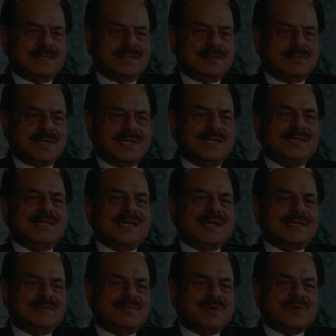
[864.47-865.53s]
But in the
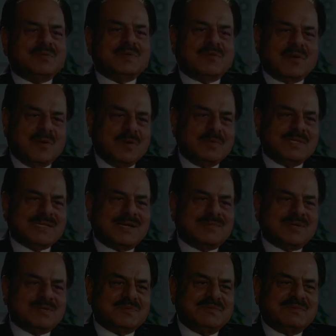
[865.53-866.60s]
end, the moral will always come
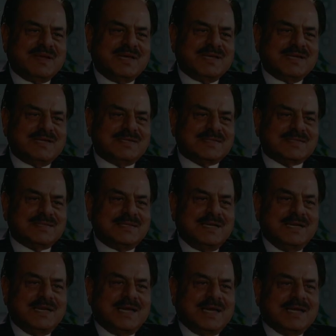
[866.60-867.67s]
out with the flying colors.
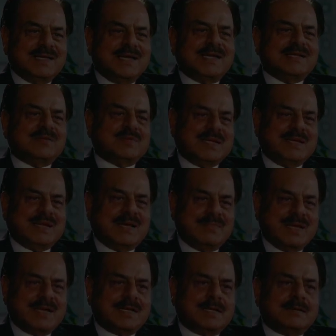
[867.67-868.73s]
And here is one
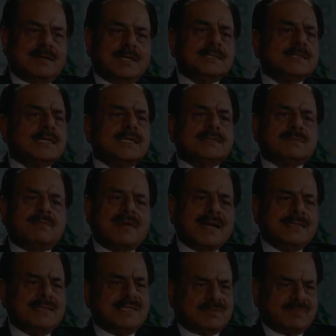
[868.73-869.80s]
America, history's
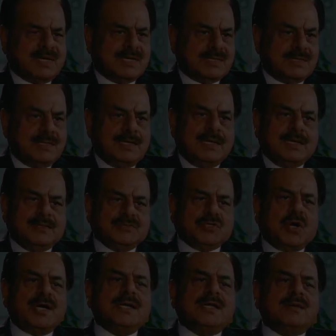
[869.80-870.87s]
mightiest power,
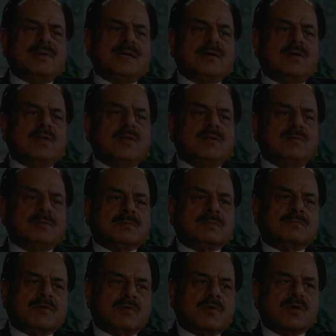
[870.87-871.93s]
joined in by all,
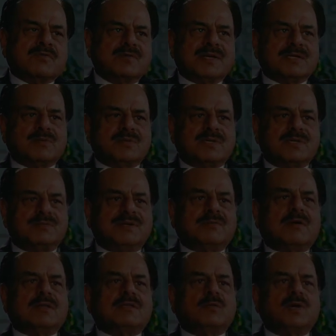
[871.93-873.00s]
for want of a better word, by
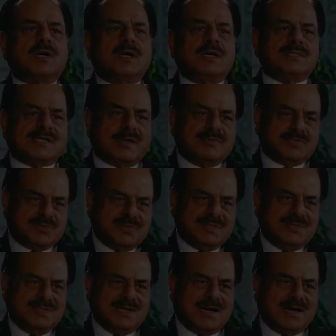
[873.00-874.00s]
all the world establishment, the